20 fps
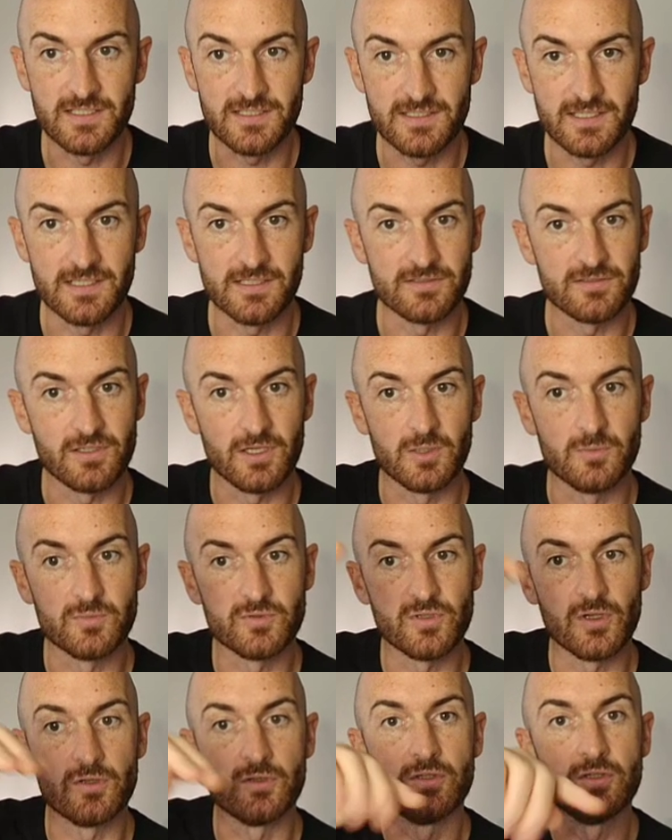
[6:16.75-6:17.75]
oscilloscope
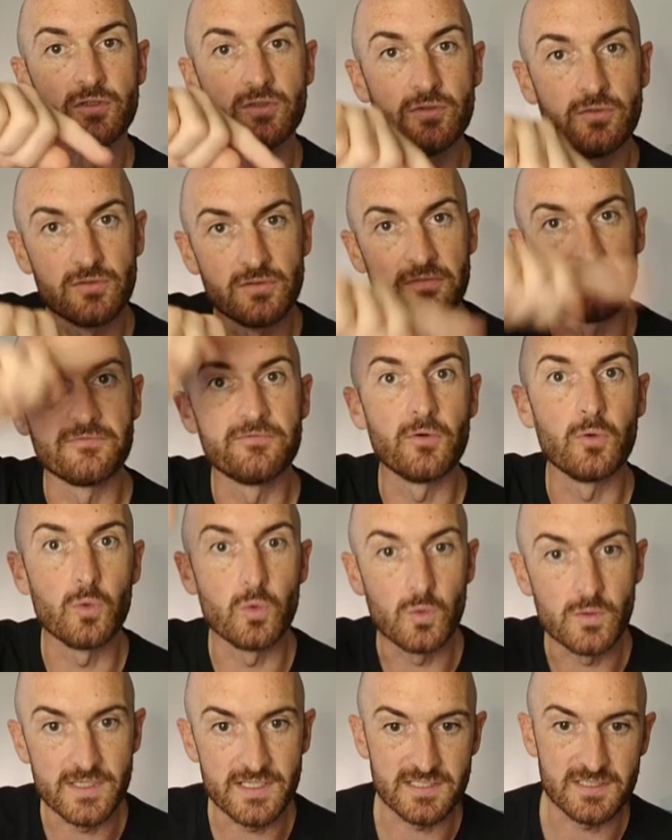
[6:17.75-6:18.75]
so you use the
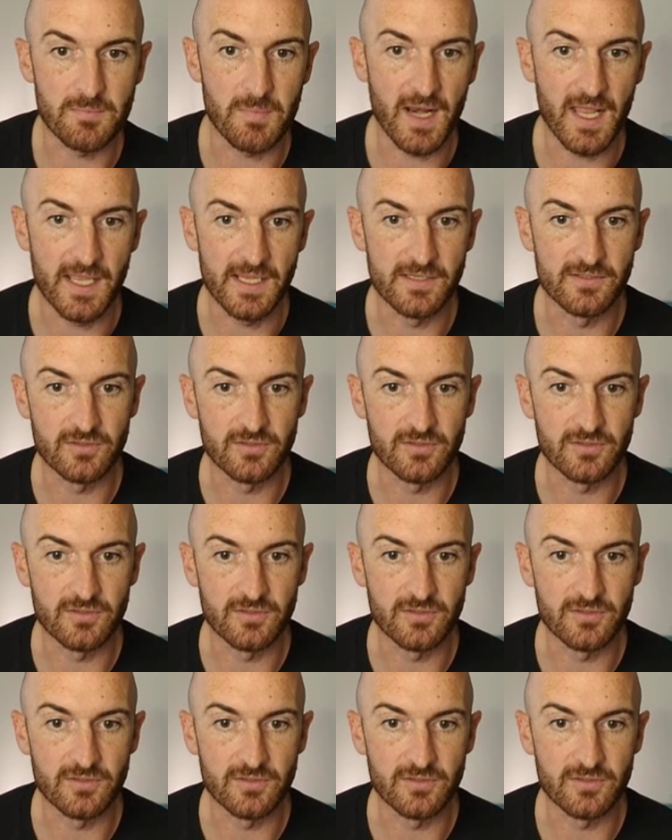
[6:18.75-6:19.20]
full display.